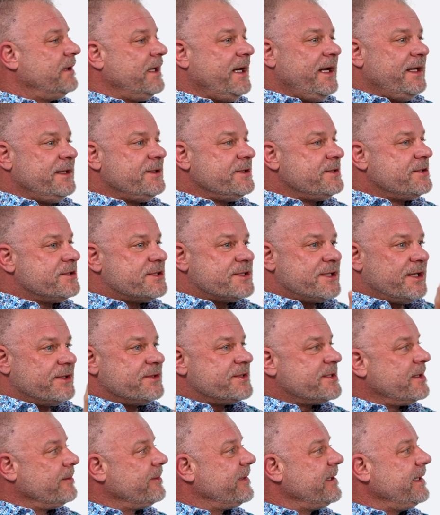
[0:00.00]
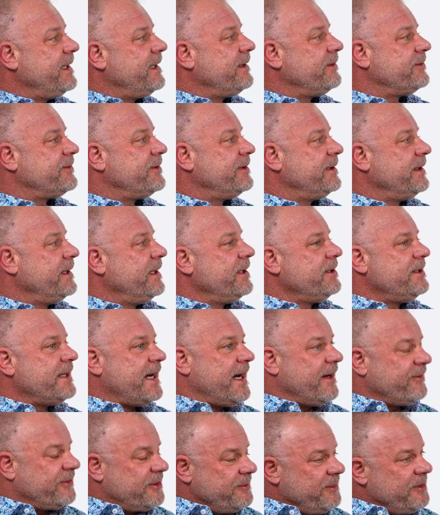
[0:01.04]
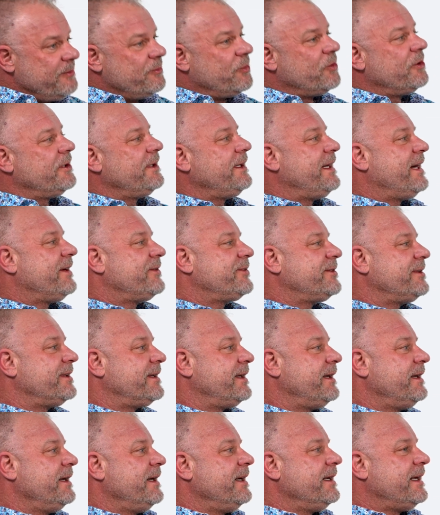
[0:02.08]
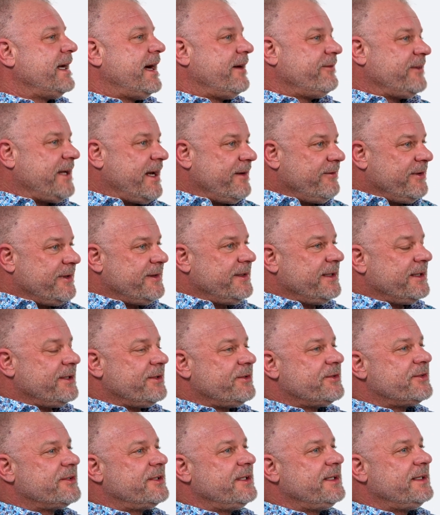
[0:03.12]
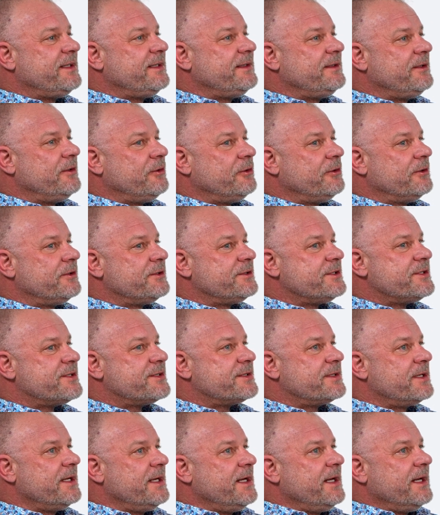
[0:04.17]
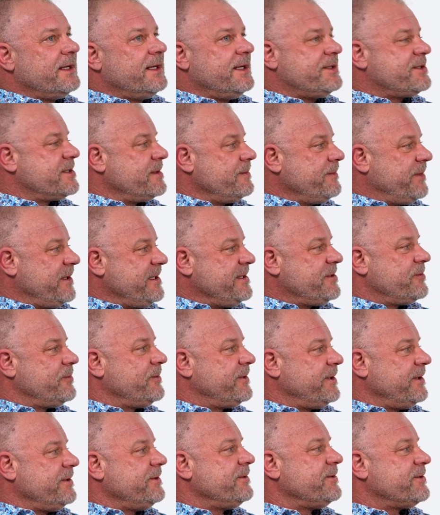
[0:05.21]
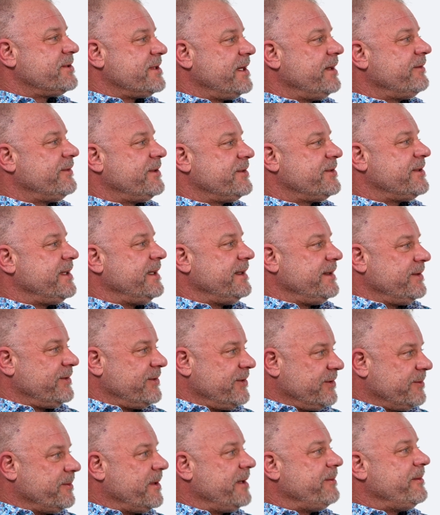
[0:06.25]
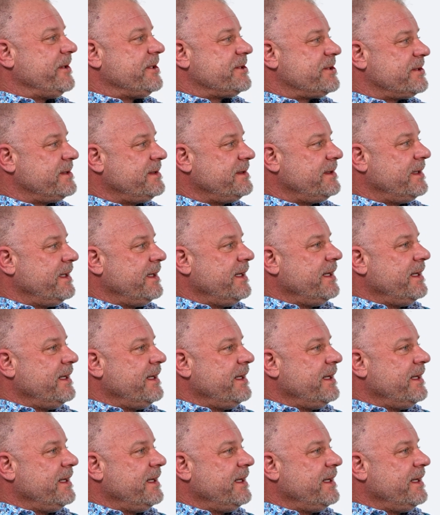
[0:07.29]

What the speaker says: and then start something else. You have to be more elastic. You have to have a thicker skin, or just get some peace within yourself to say, this is my mission,